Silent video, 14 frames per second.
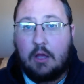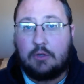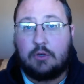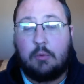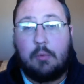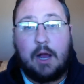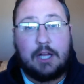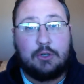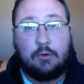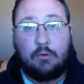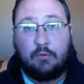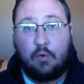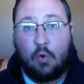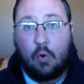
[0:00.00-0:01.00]
So Module
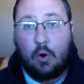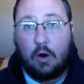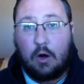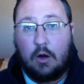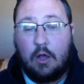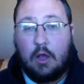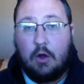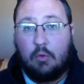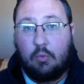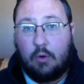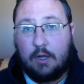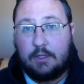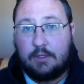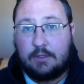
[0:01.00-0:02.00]
4
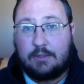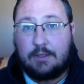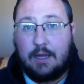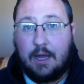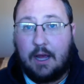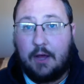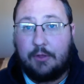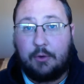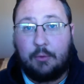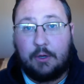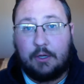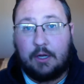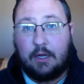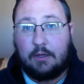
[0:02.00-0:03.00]
runs
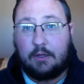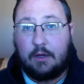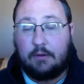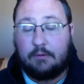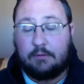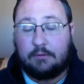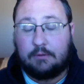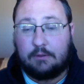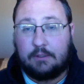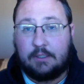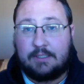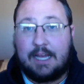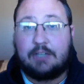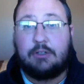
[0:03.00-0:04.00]

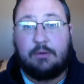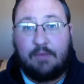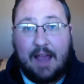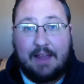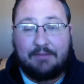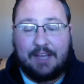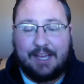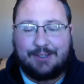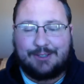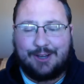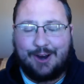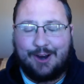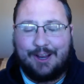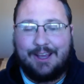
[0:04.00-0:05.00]
it's actually 5 days,
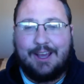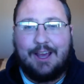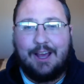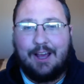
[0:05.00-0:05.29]
sorry.